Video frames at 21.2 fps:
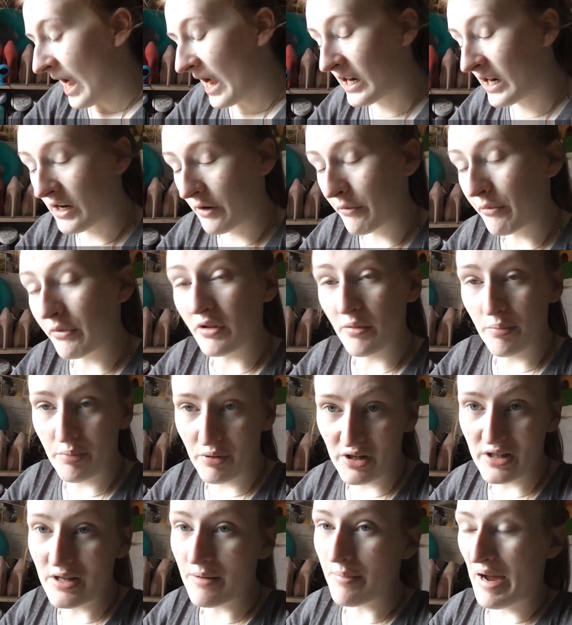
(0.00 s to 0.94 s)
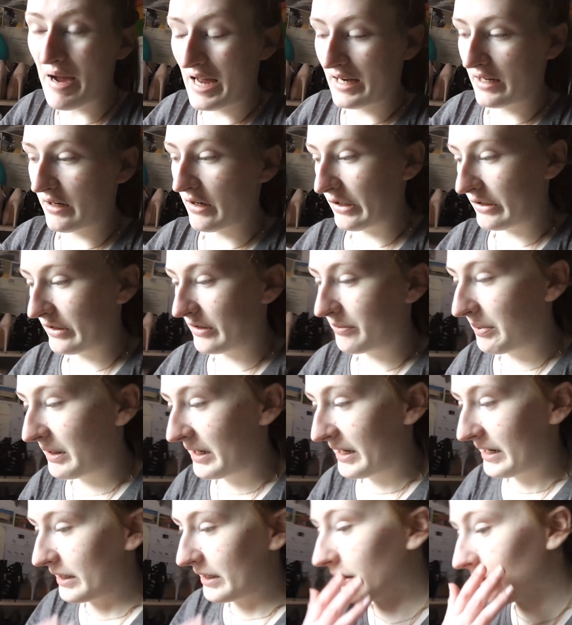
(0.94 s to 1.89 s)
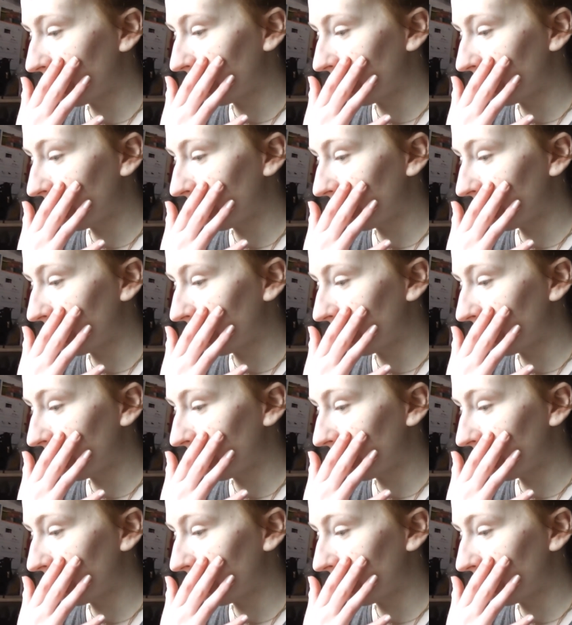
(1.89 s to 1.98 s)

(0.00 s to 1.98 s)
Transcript: And it was a pretty bad nosebleed.